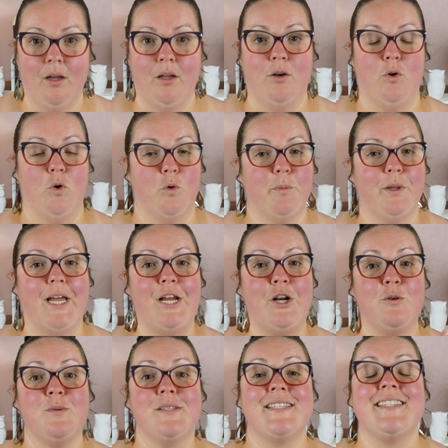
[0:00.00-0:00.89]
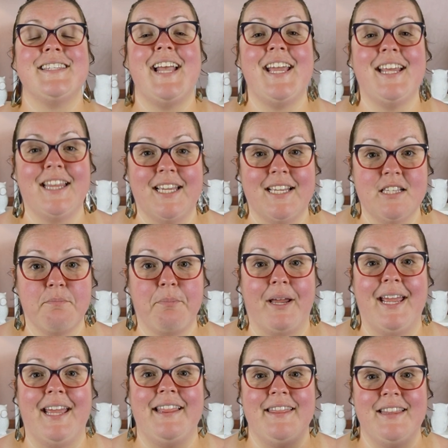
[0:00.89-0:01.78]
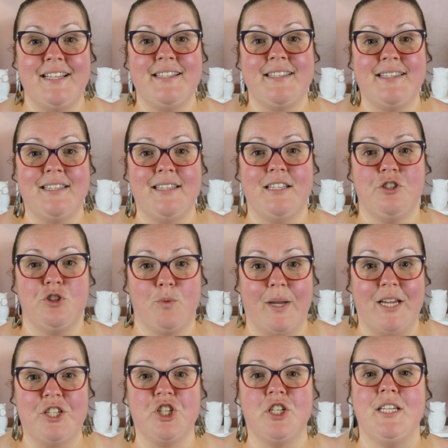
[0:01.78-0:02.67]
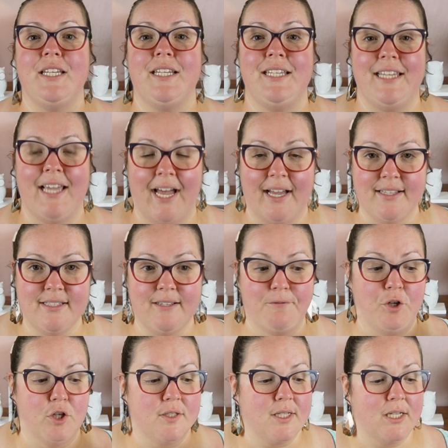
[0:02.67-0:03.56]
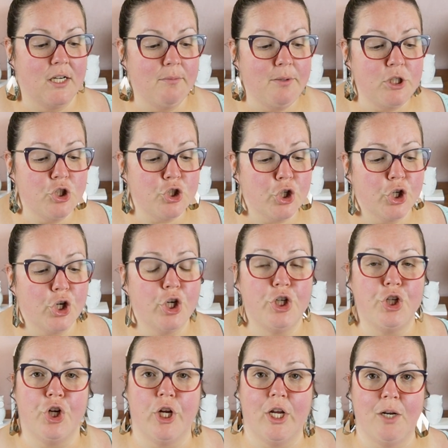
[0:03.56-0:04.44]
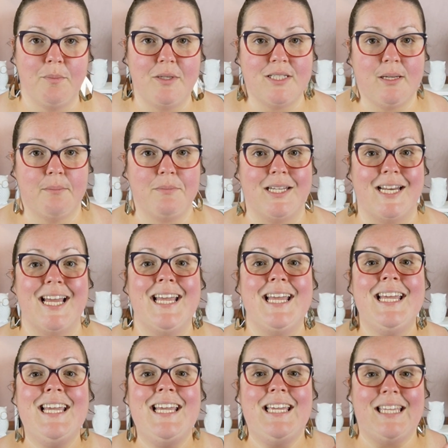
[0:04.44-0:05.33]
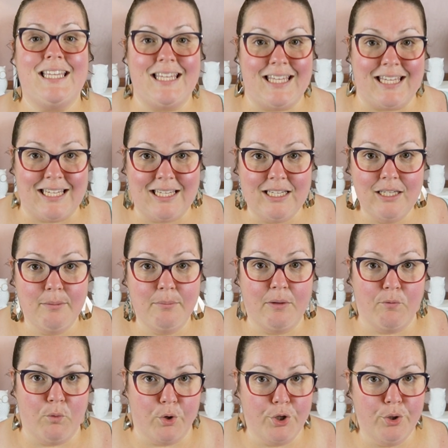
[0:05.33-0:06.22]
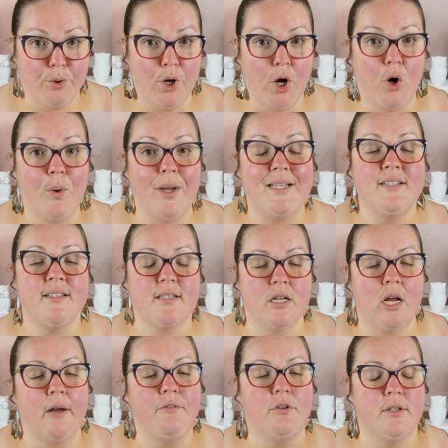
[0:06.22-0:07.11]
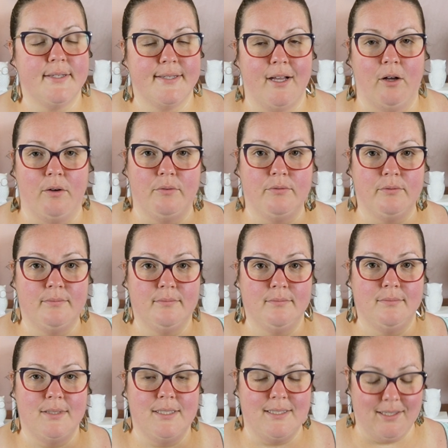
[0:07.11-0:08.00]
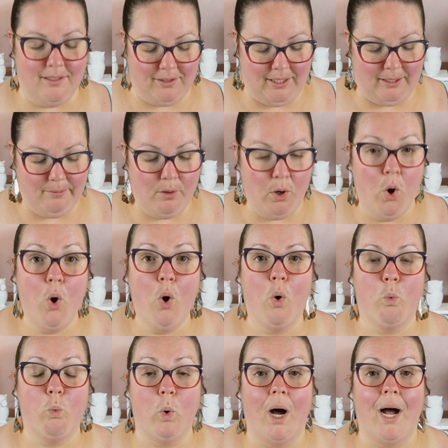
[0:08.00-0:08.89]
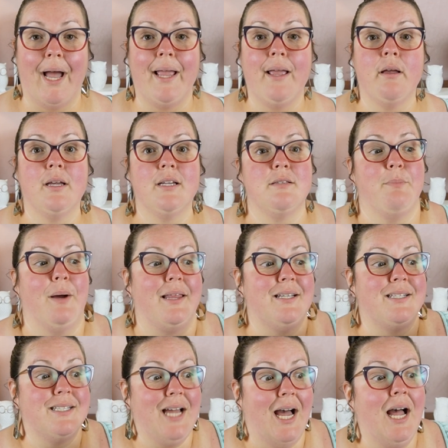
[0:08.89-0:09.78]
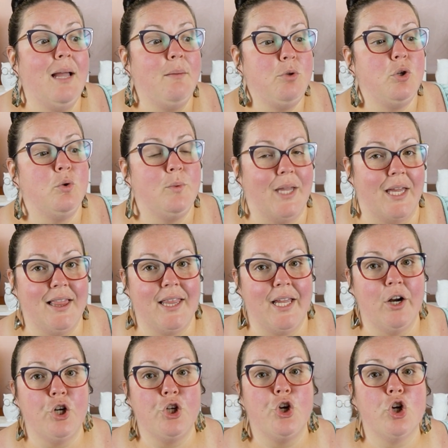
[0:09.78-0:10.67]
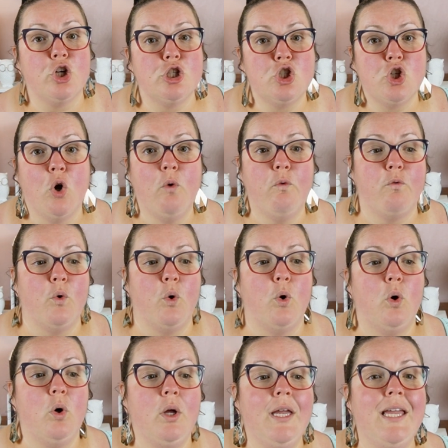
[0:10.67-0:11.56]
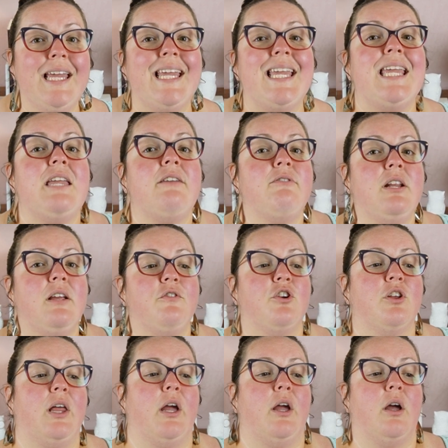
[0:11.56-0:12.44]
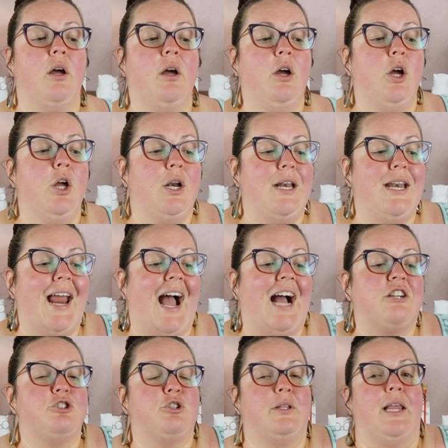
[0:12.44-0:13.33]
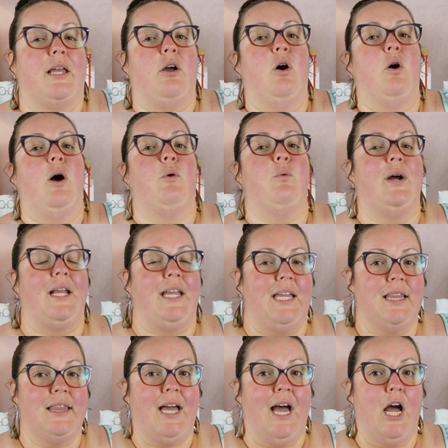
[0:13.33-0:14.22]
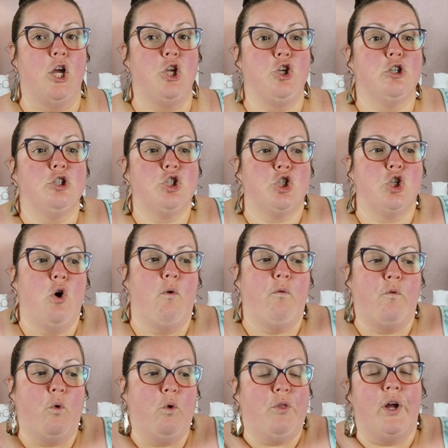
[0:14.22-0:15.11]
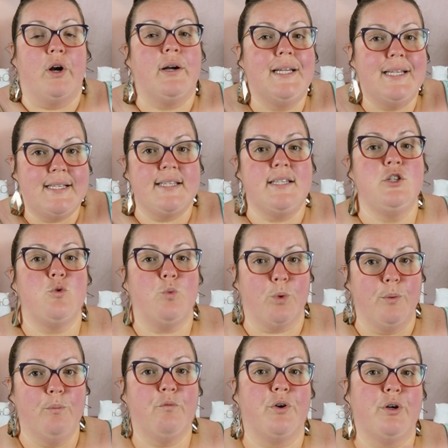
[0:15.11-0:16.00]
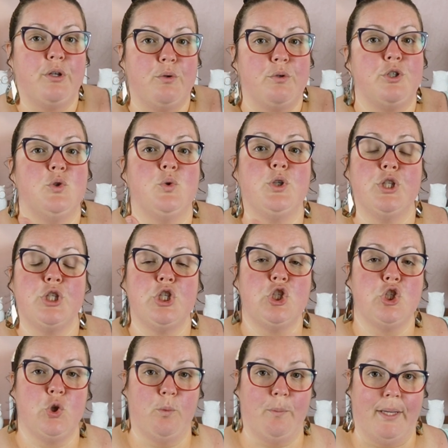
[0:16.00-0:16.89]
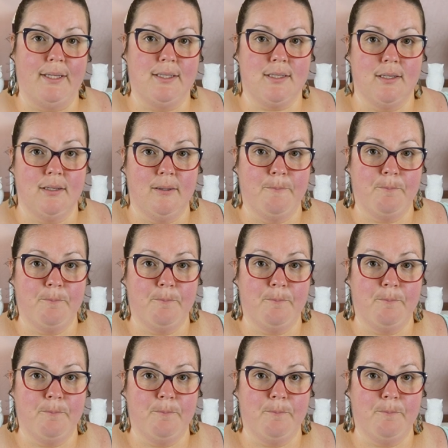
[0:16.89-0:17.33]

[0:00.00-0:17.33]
Normally, I don't say this, but in this situation, yes, if there's going to be sugar and you're going to be tempted, eat before you go and stuff yourself. Silly. Why? Because by the time you get there, you're so full. Even if you're like naturally like, oh, I want to eat that, you're so full, there isn't room for you to consume it.